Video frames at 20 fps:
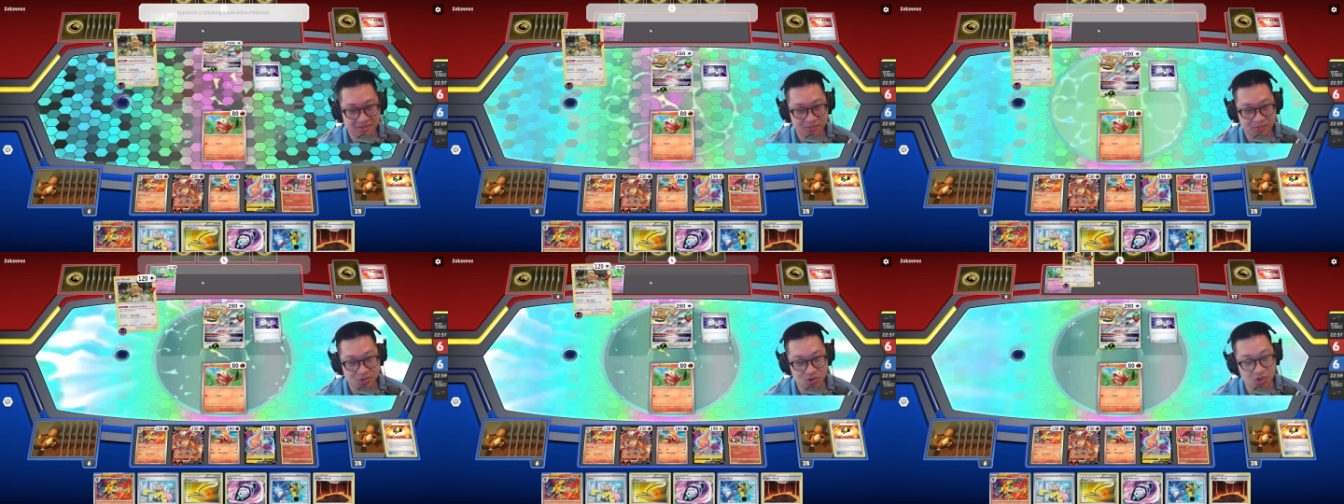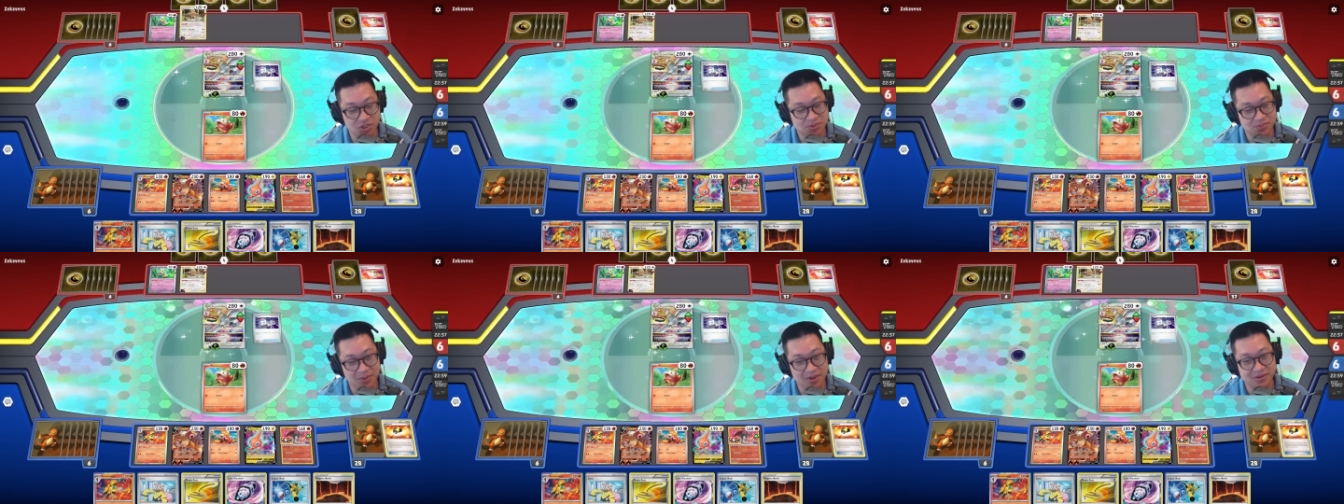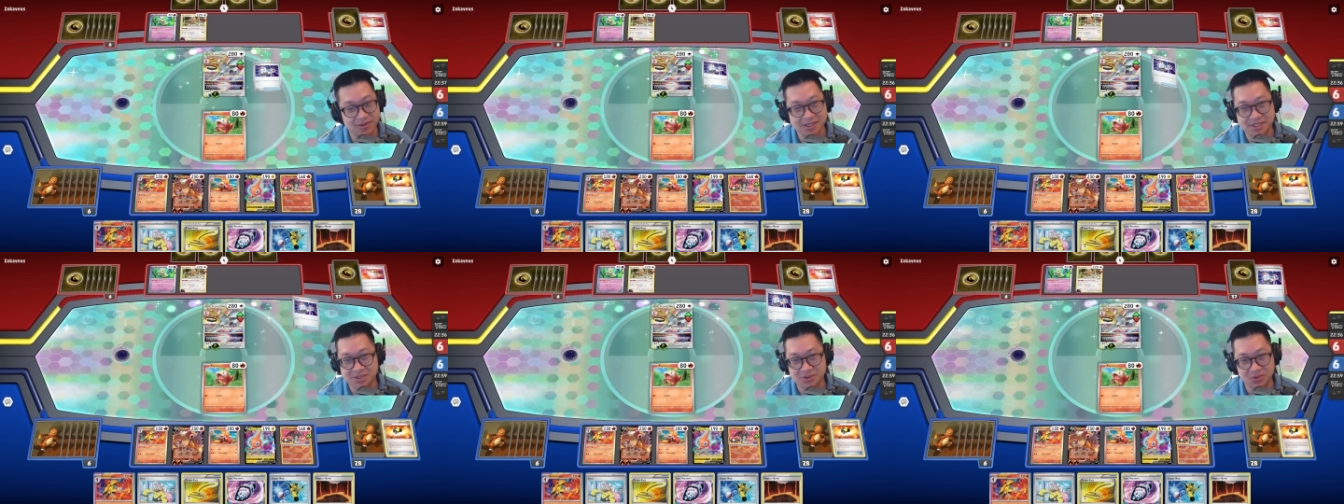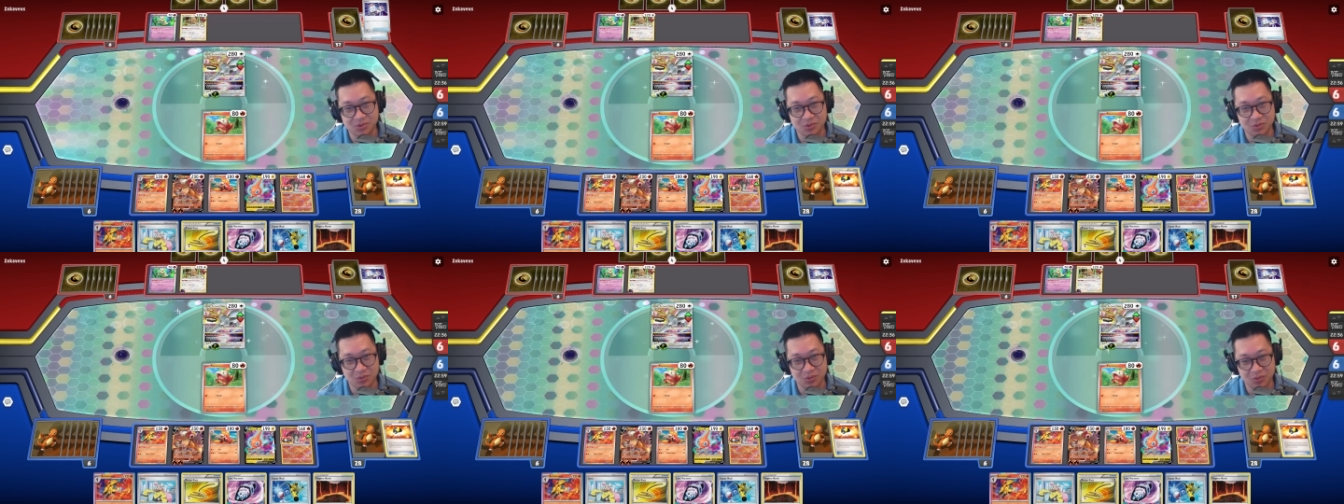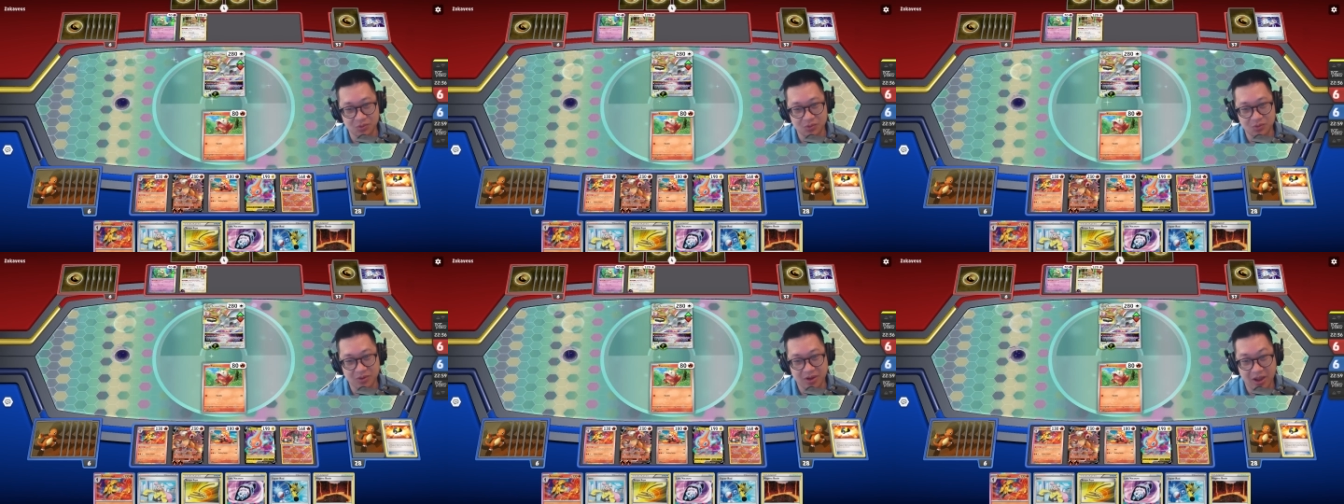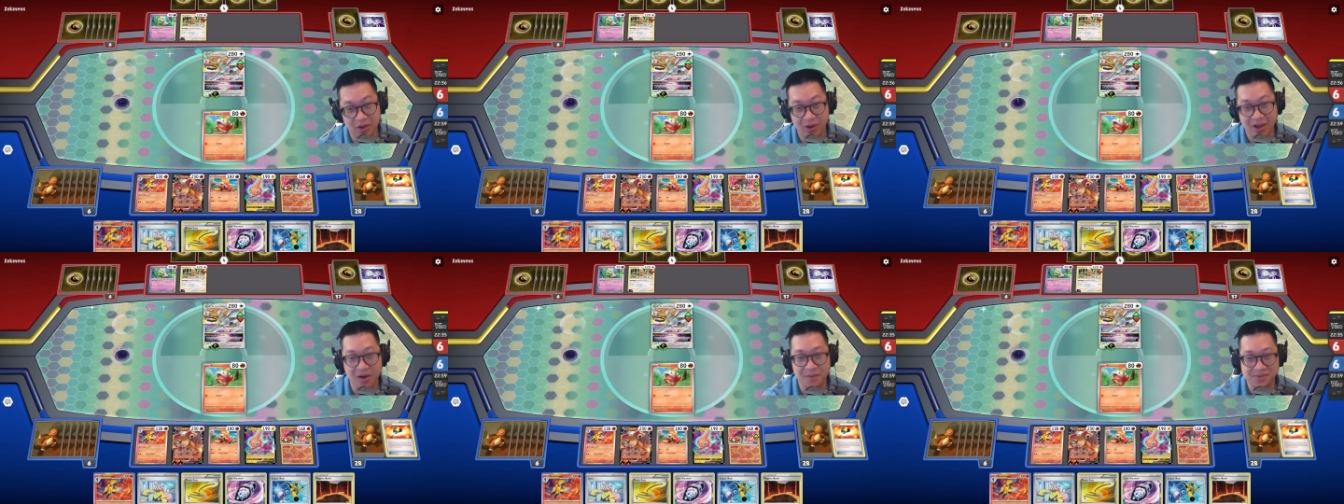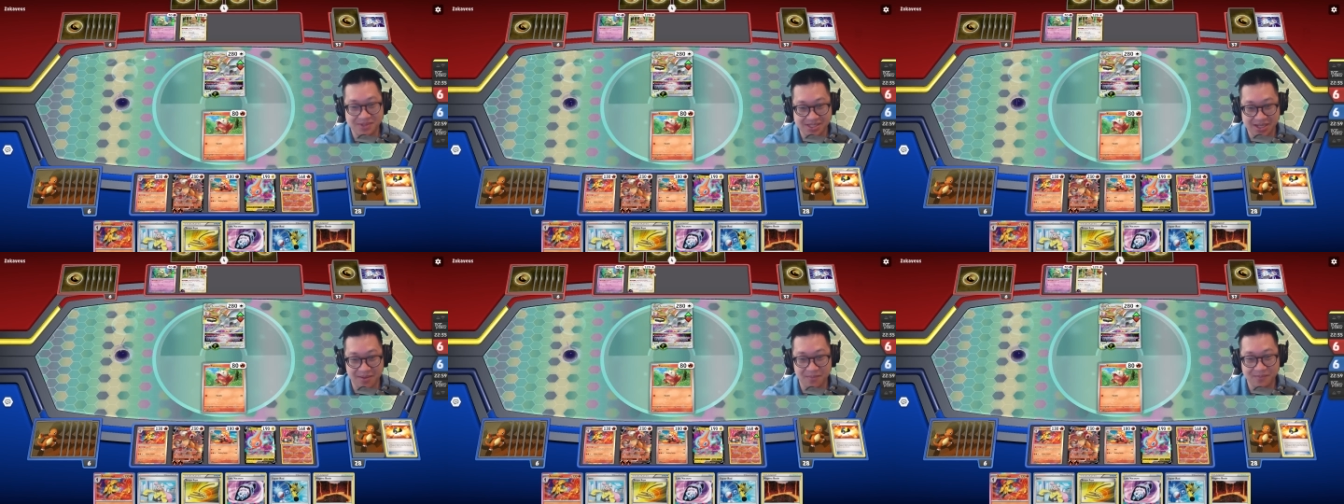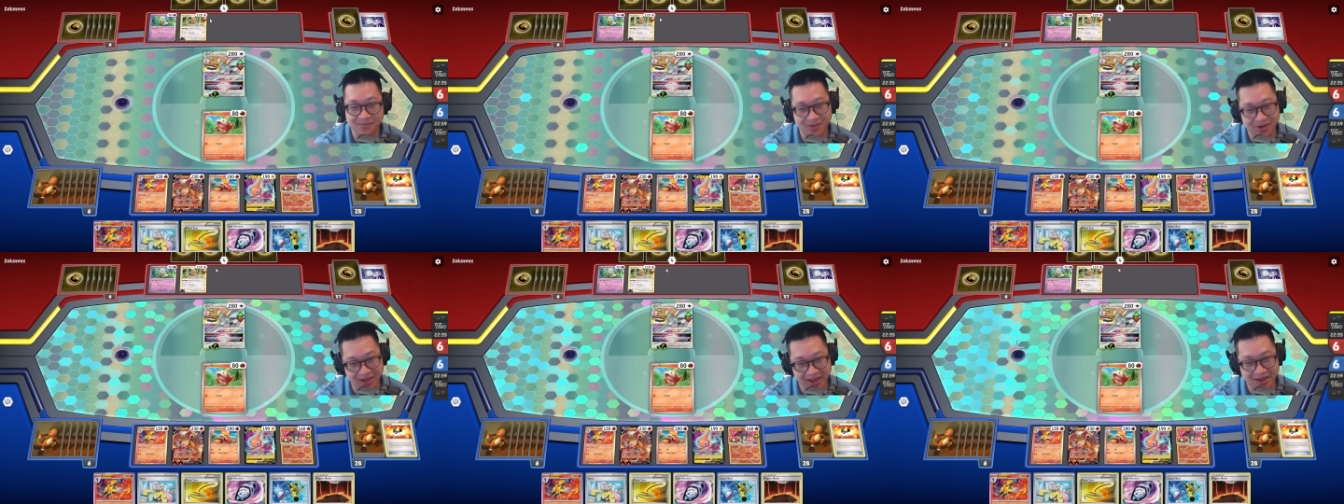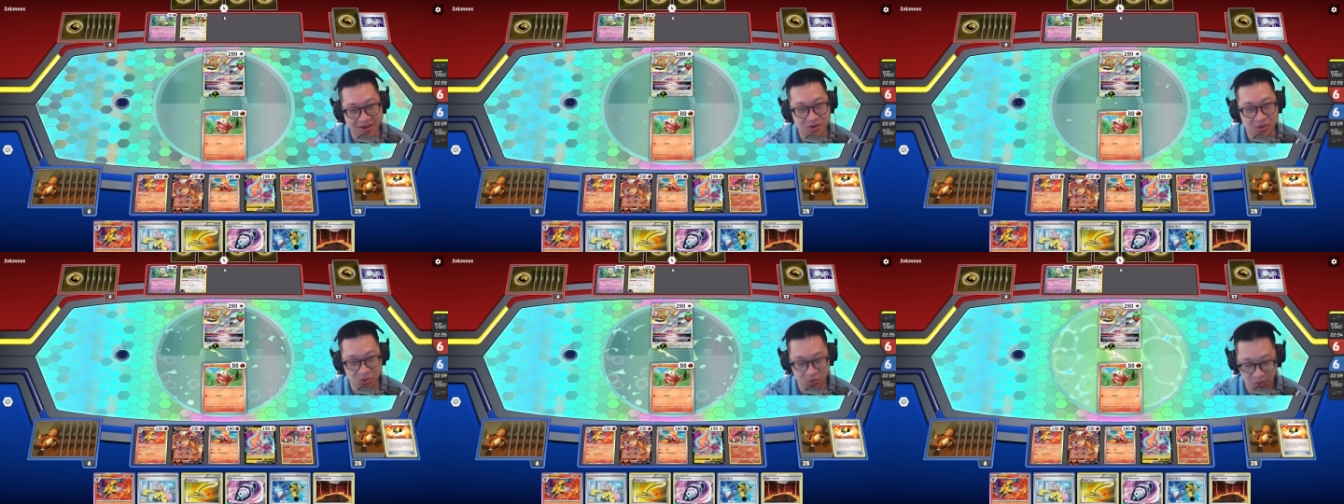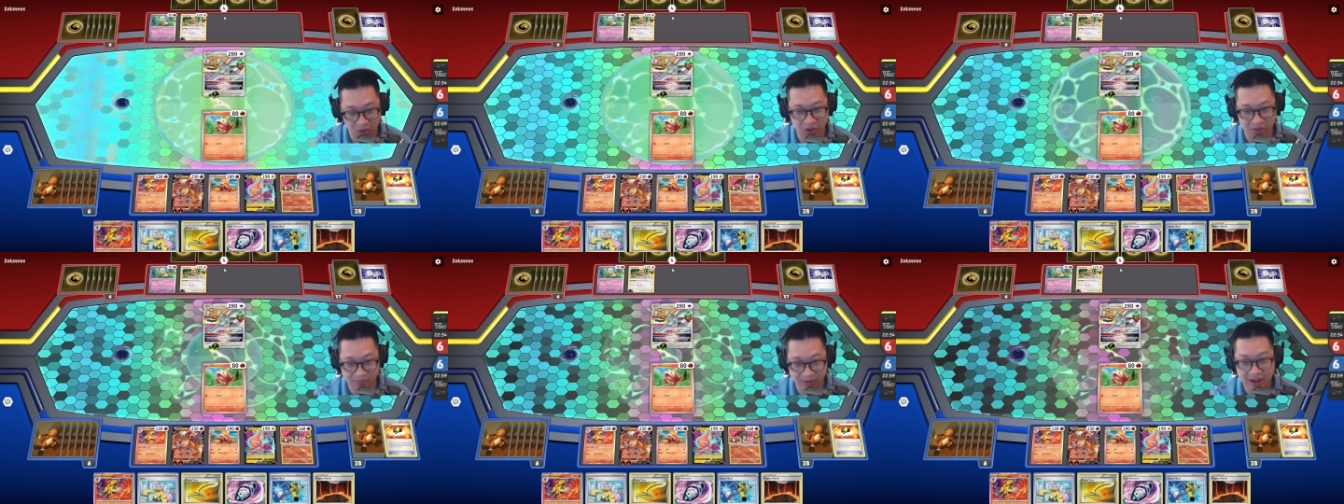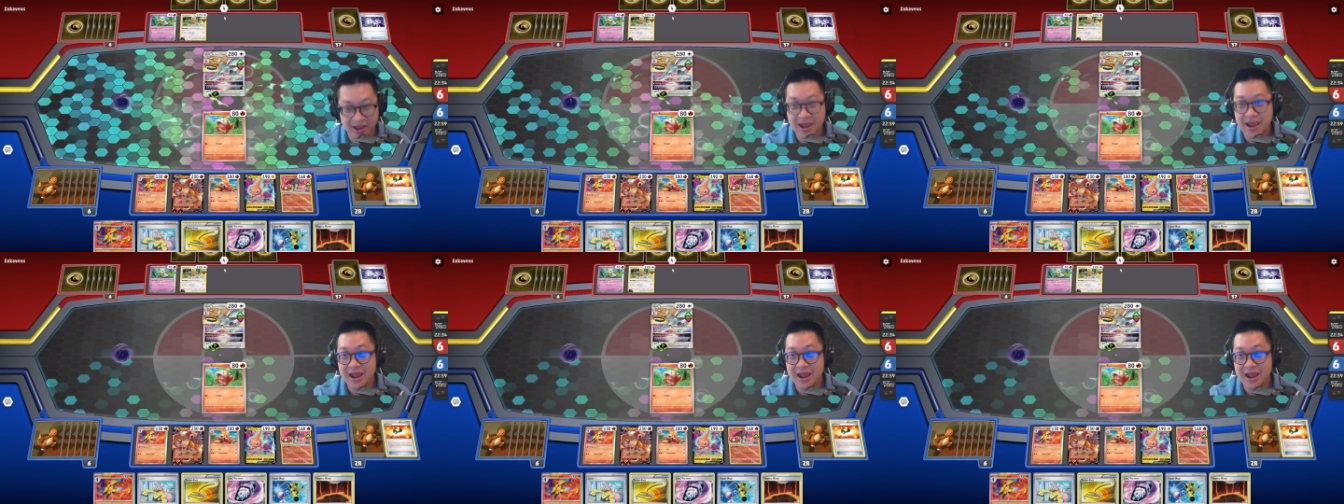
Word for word: Choice Belt doesn't help some KO the Rotom.